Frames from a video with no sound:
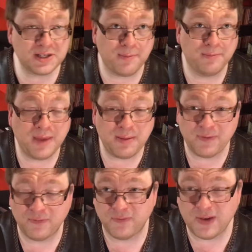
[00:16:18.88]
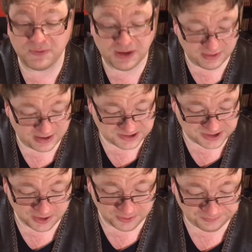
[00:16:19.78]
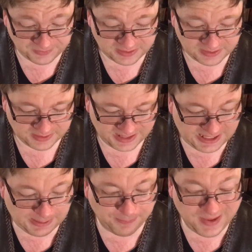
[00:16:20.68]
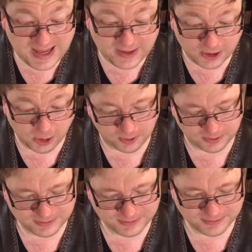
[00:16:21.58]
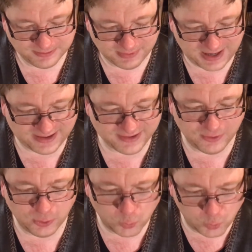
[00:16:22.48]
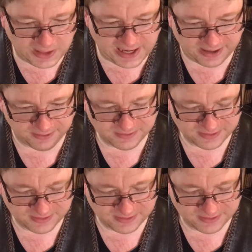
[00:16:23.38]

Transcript: some maybe 15 years ago in Piteå at Nolia,